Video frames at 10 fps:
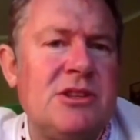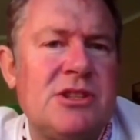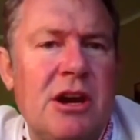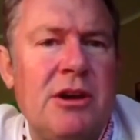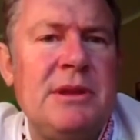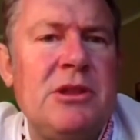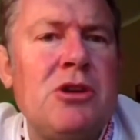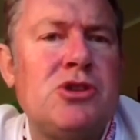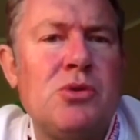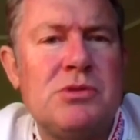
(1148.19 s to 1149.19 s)
So, I mean,
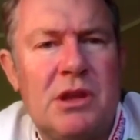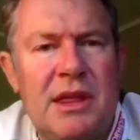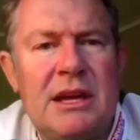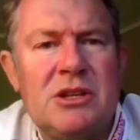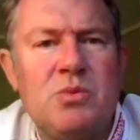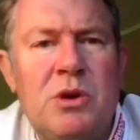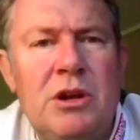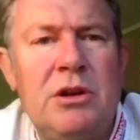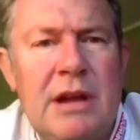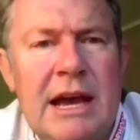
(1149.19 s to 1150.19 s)
those sorts of things
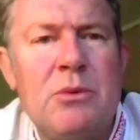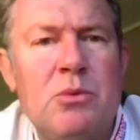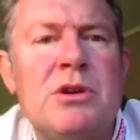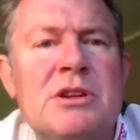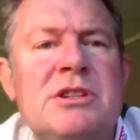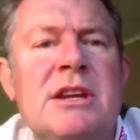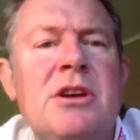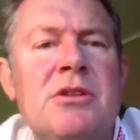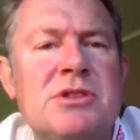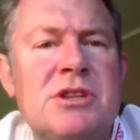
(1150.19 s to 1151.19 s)
will
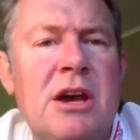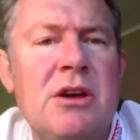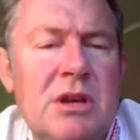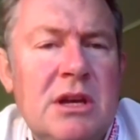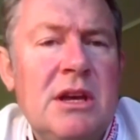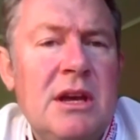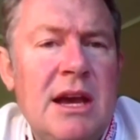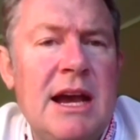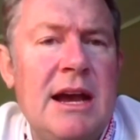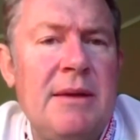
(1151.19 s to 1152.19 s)
continue. So,
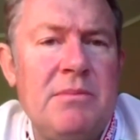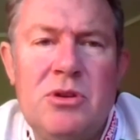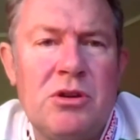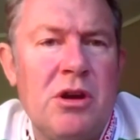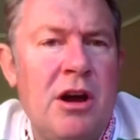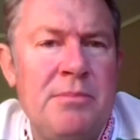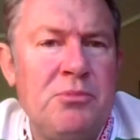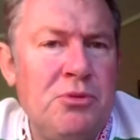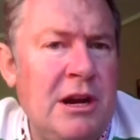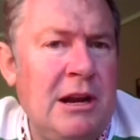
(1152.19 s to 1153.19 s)
look, I'm
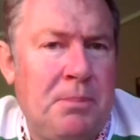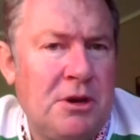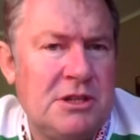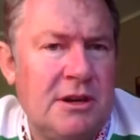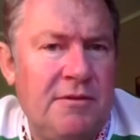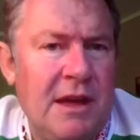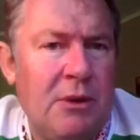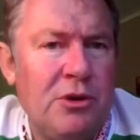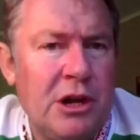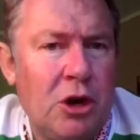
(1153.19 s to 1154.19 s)
really positive that
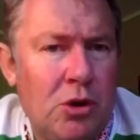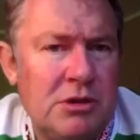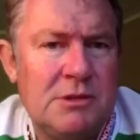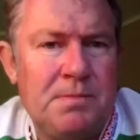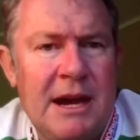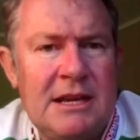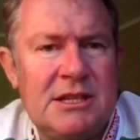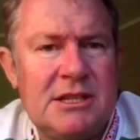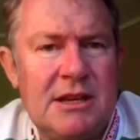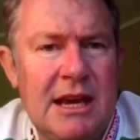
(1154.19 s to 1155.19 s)
we're in a good
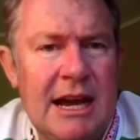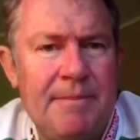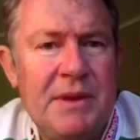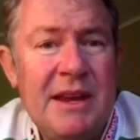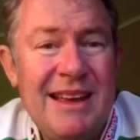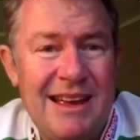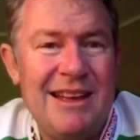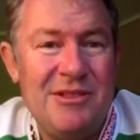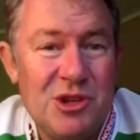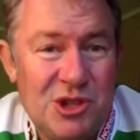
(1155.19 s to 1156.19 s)
space
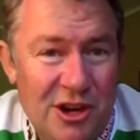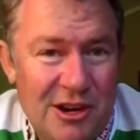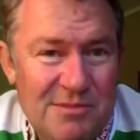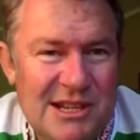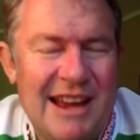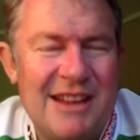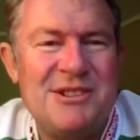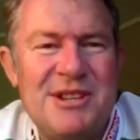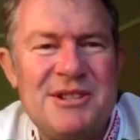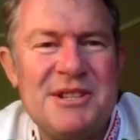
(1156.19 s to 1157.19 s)
in the
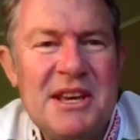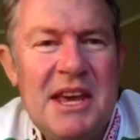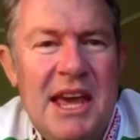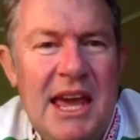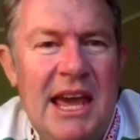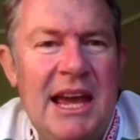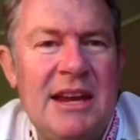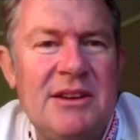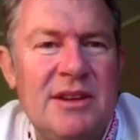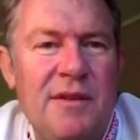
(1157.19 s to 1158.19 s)
circumstances.
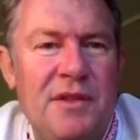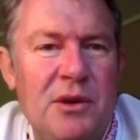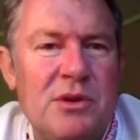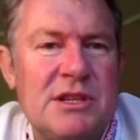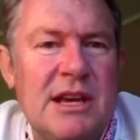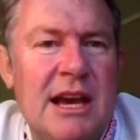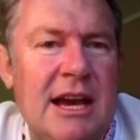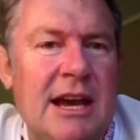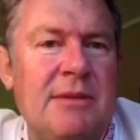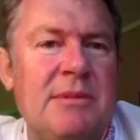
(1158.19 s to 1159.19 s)
And if there was
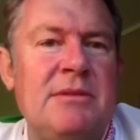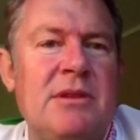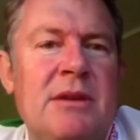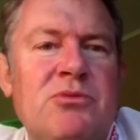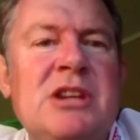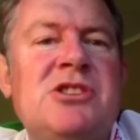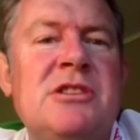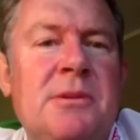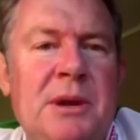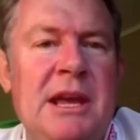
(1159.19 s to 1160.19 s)
a region
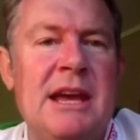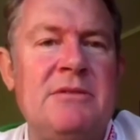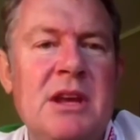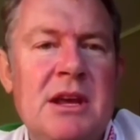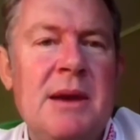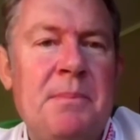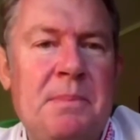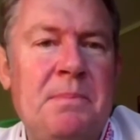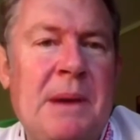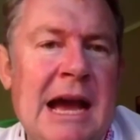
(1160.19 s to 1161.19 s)
to be in,
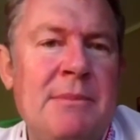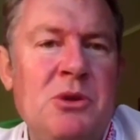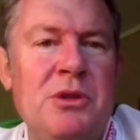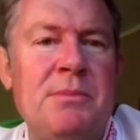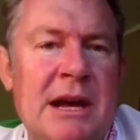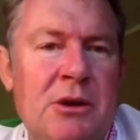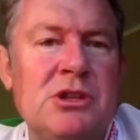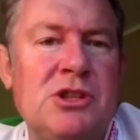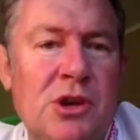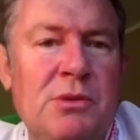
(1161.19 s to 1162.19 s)
Palmy or the
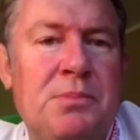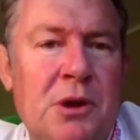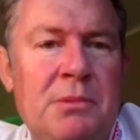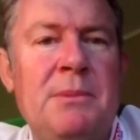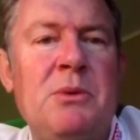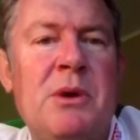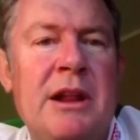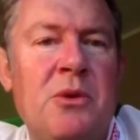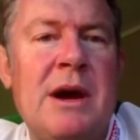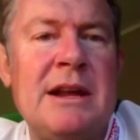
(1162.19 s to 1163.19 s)
Manawatu would probably be one of
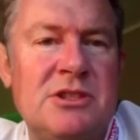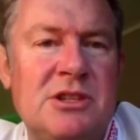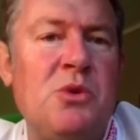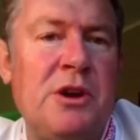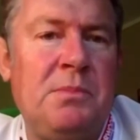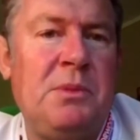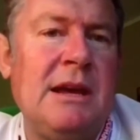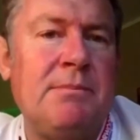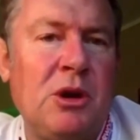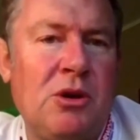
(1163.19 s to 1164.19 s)
the ones you'd want to be
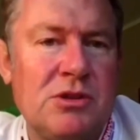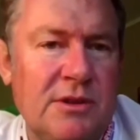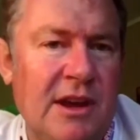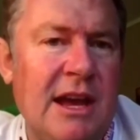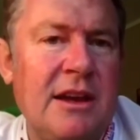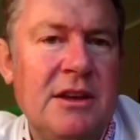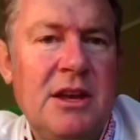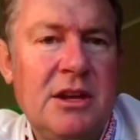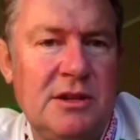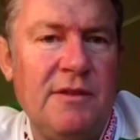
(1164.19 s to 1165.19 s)
in because of our
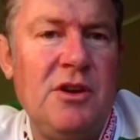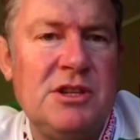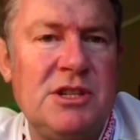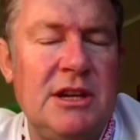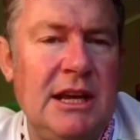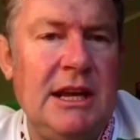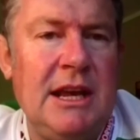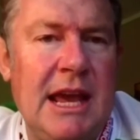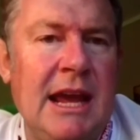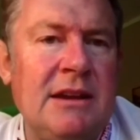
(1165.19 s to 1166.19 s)
diversity
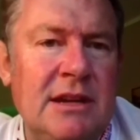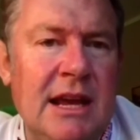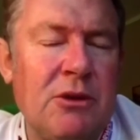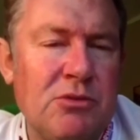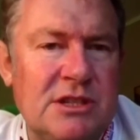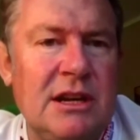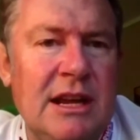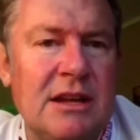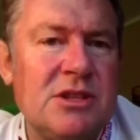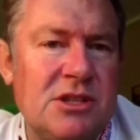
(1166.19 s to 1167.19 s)
and our
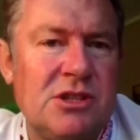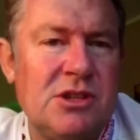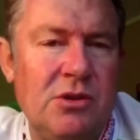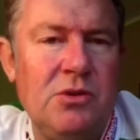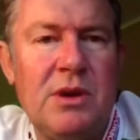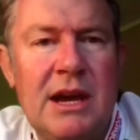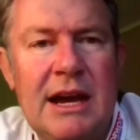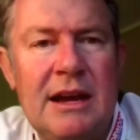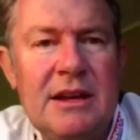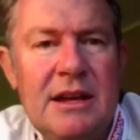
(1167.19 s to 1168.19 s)
resilience to
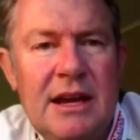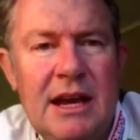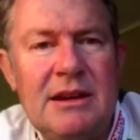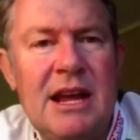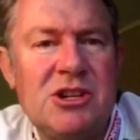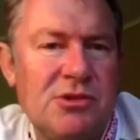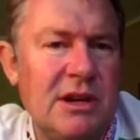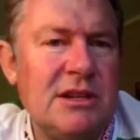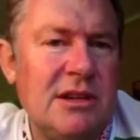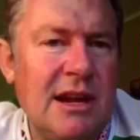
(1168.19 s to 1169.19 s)

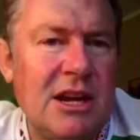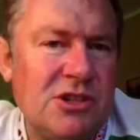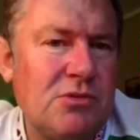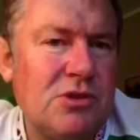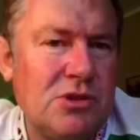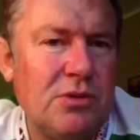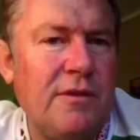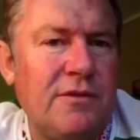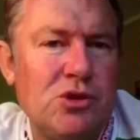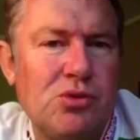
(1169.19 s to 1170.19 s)
national, international sort
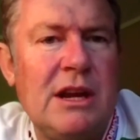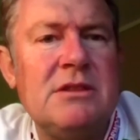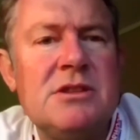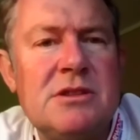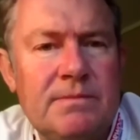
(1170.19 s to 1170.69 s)
of trends.